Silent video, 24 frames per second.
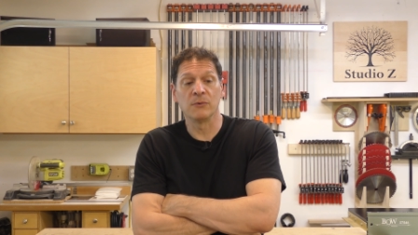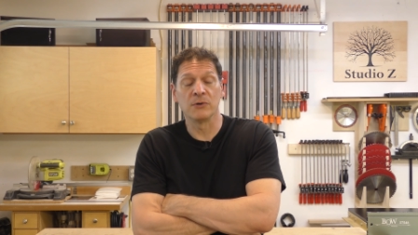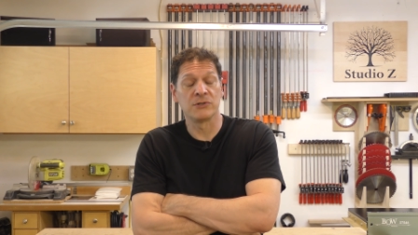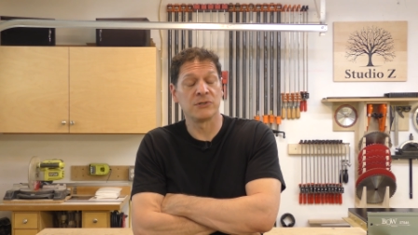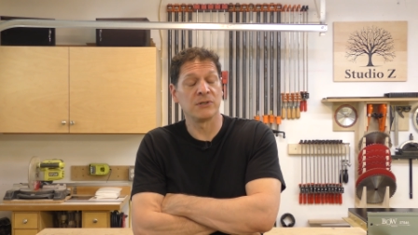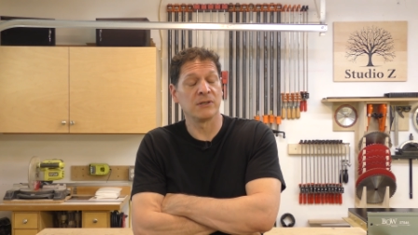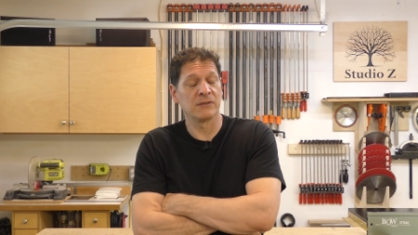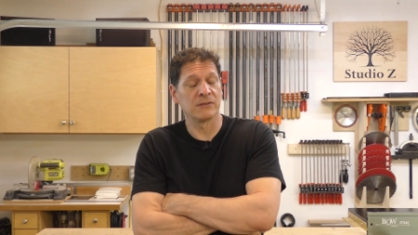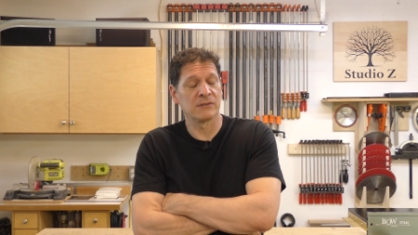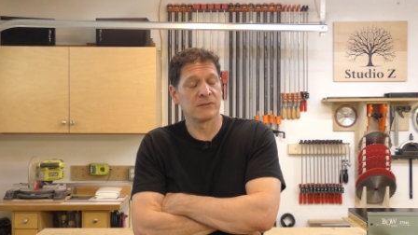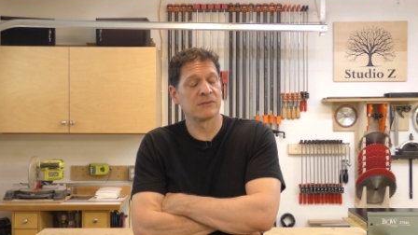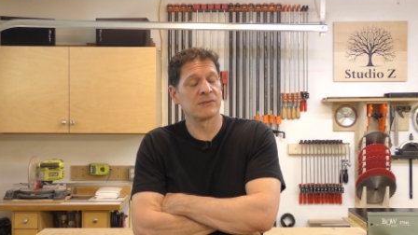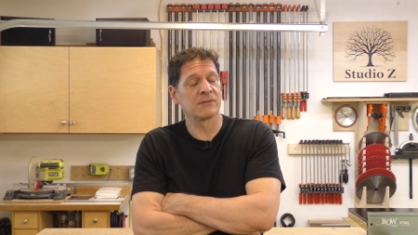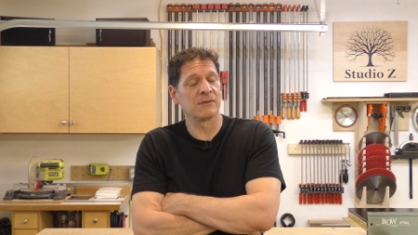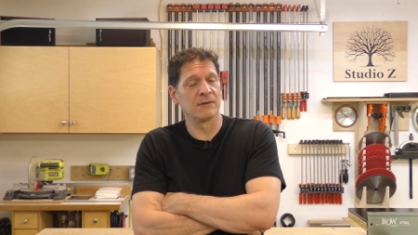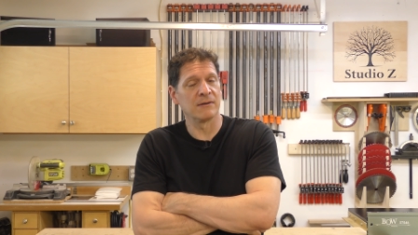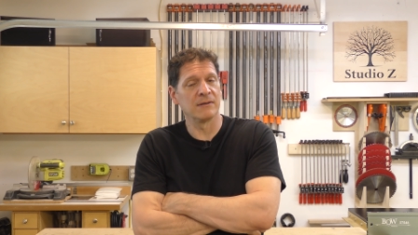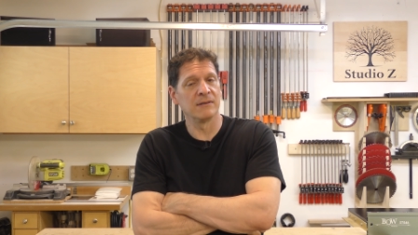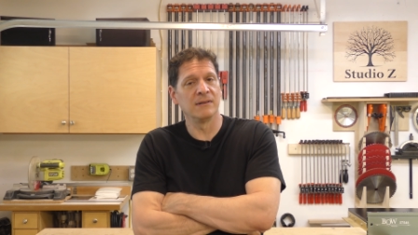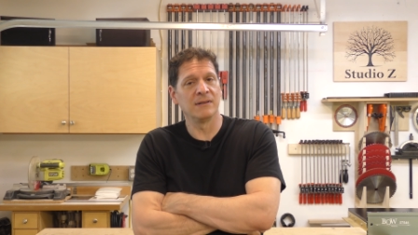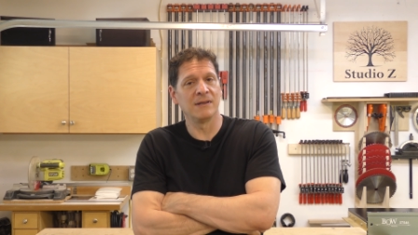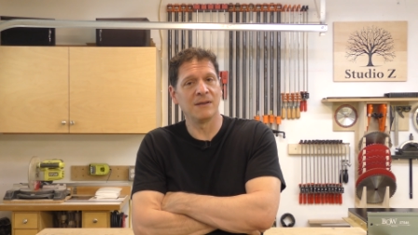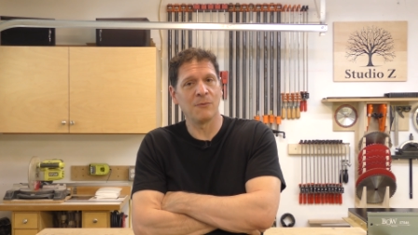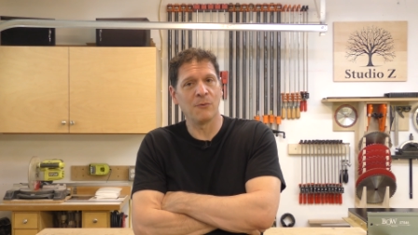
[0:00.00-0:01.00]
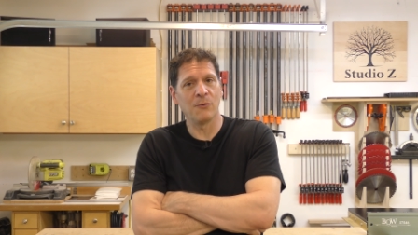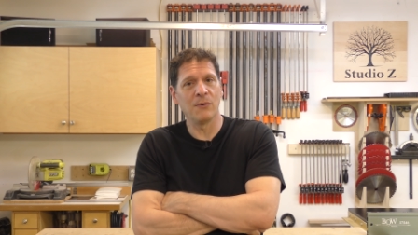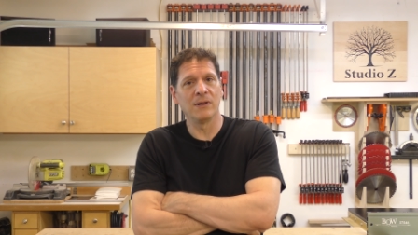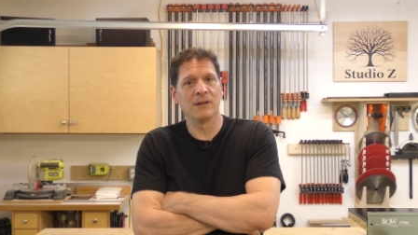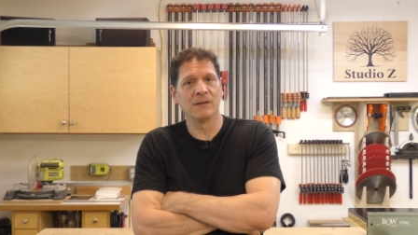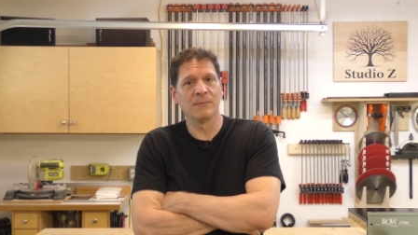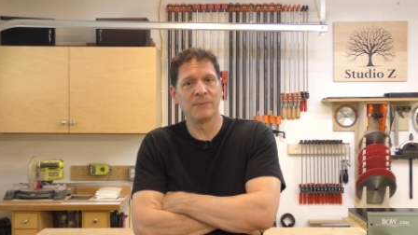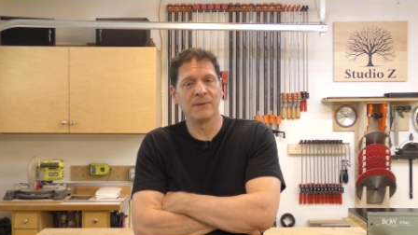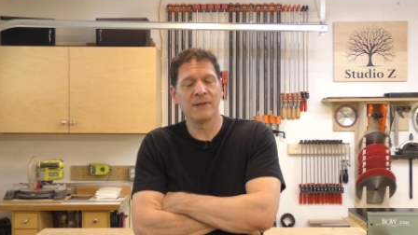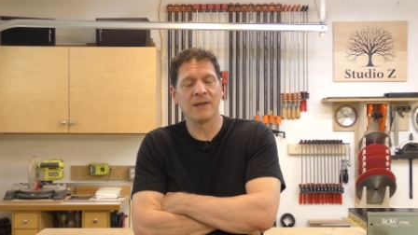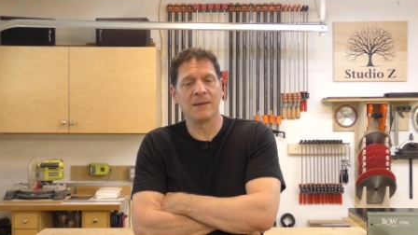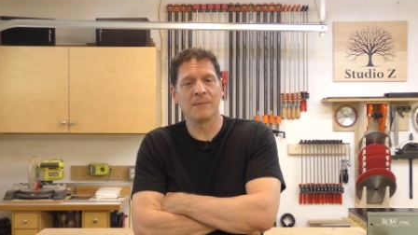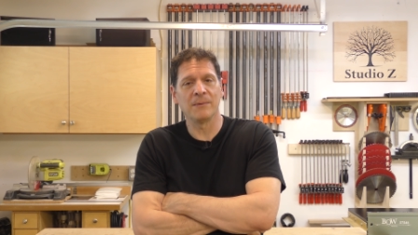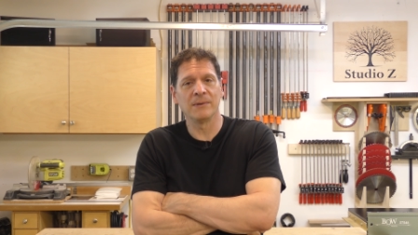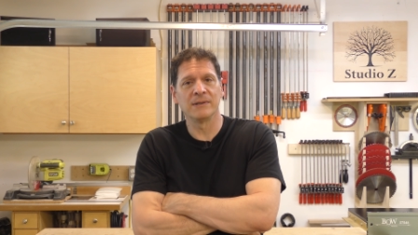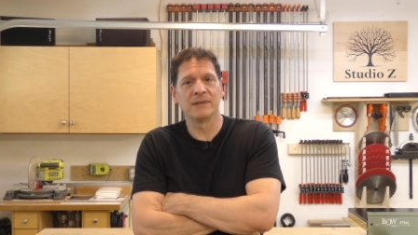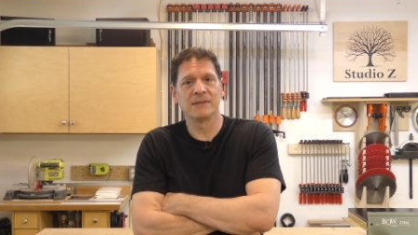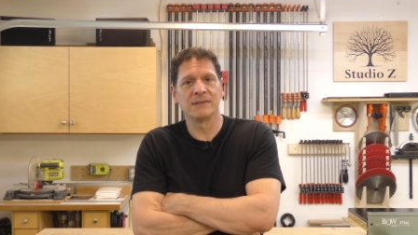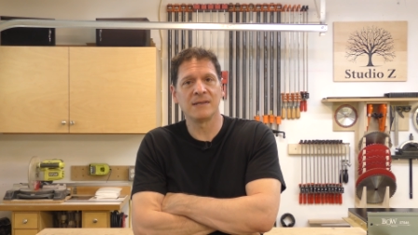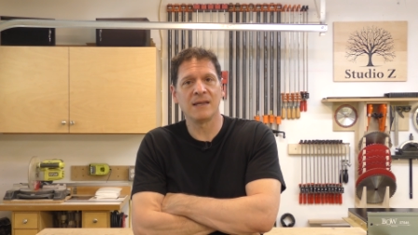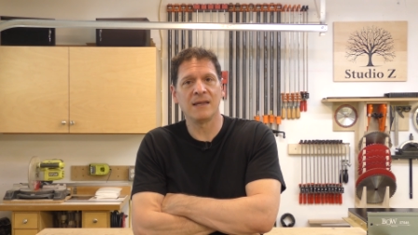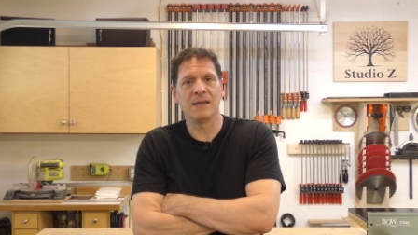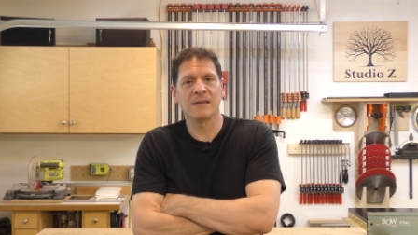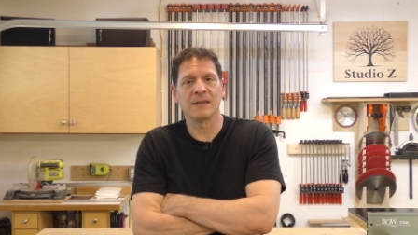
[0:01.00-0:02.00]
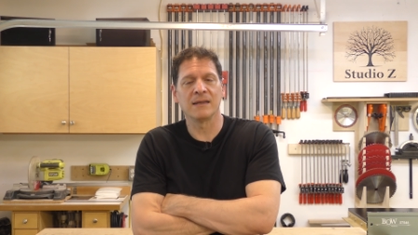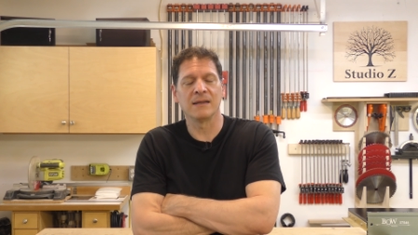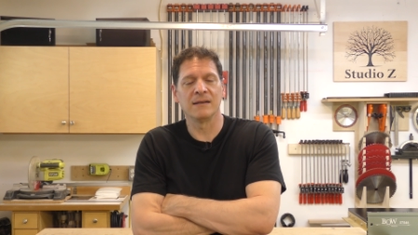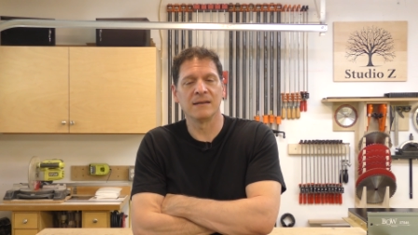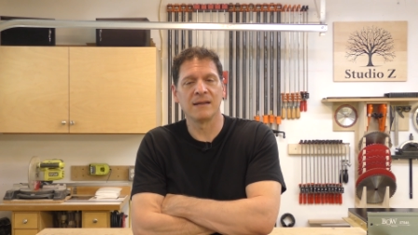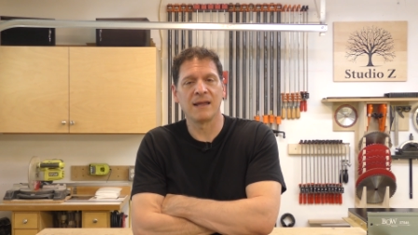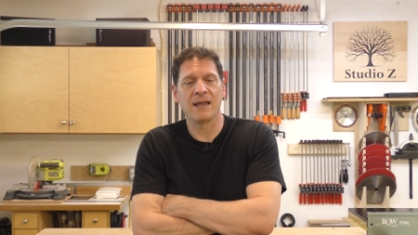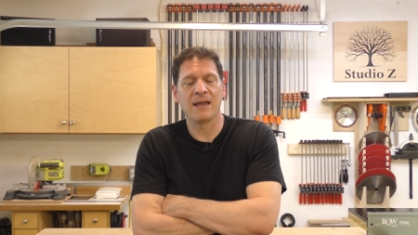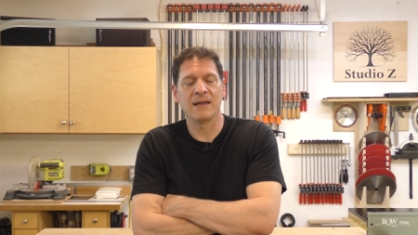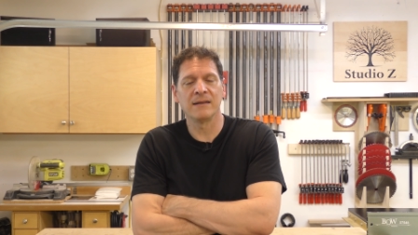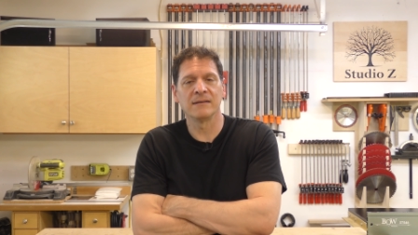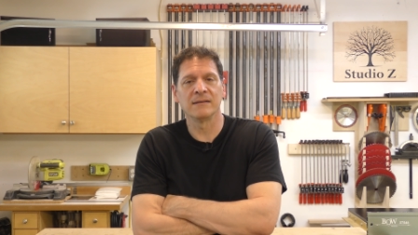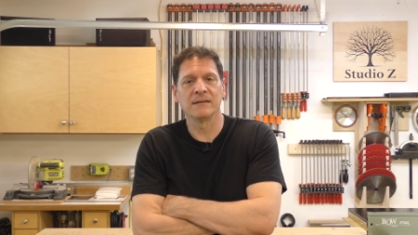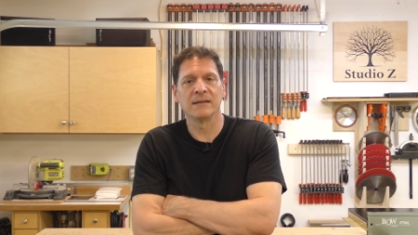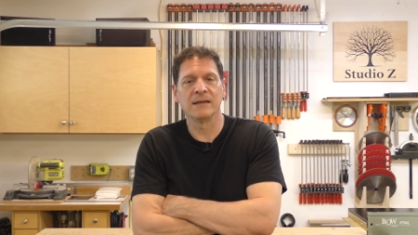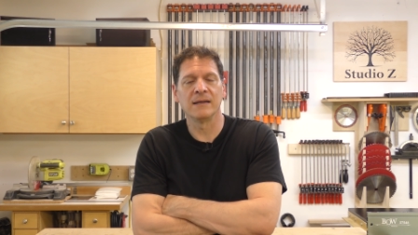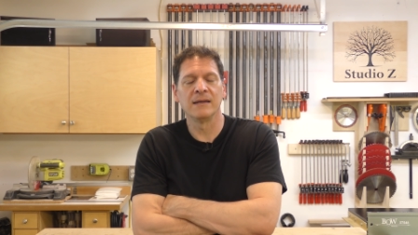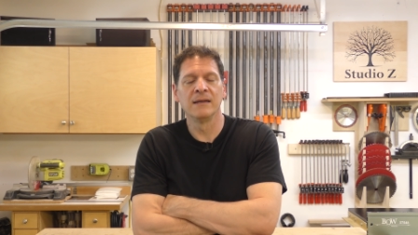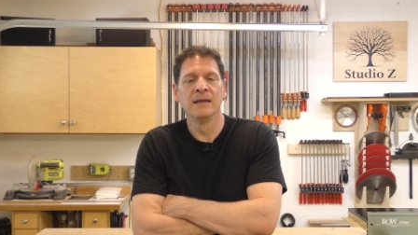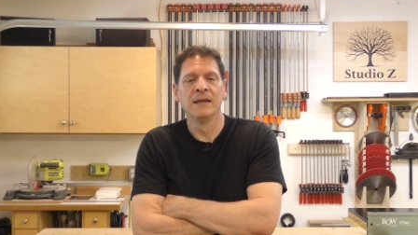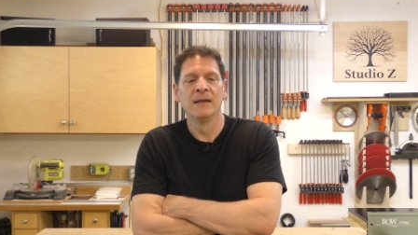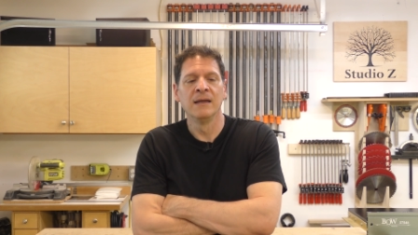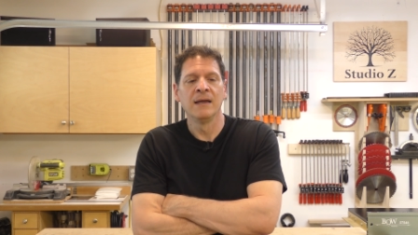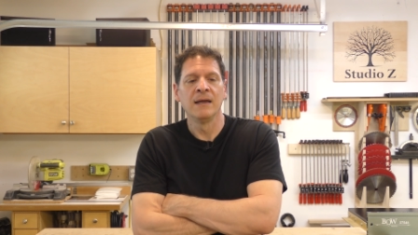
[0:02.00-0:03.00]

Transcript: which it certainly will be able to take it and handle it.